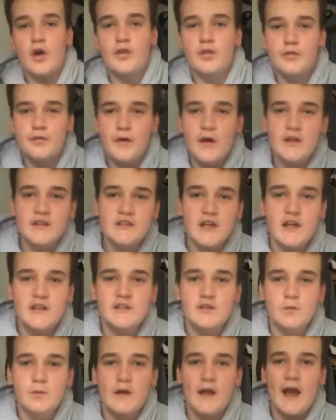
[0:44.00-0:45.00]
the first
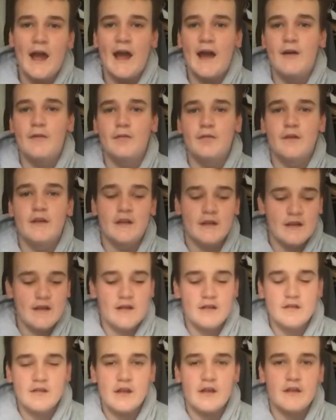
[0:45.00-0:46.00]
item we have
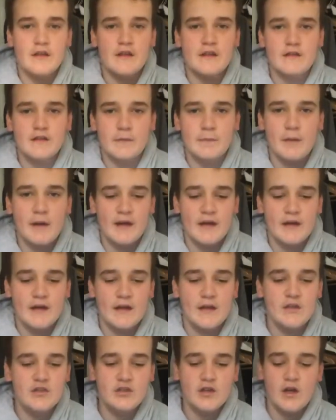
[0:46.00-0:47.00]
is this
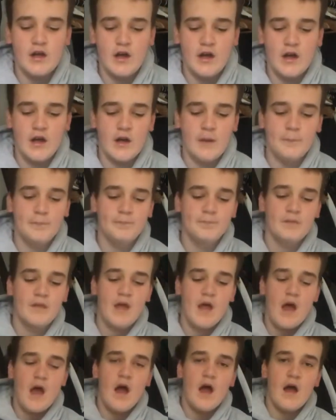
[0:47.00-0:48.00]
package. I
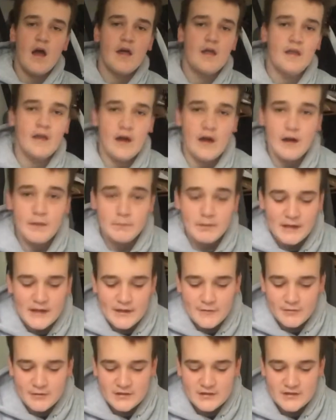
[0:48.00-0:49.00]

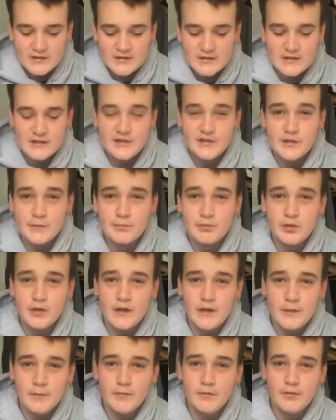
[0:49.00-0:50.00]
believe this is the
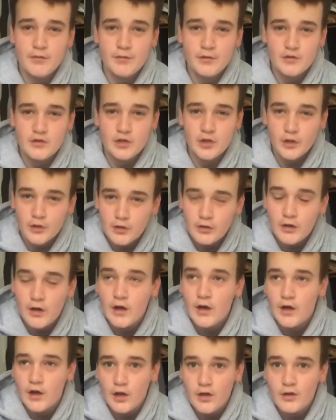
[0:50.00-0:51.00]
Supreme
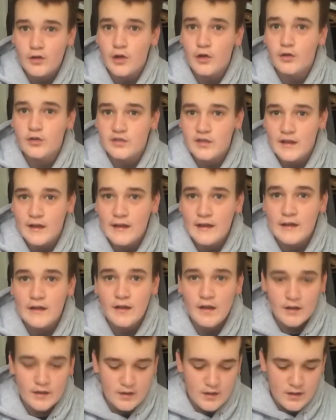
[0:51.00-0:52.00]
Futura logo tee.
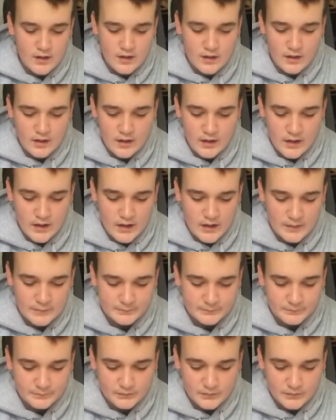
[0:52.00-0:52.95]
Also,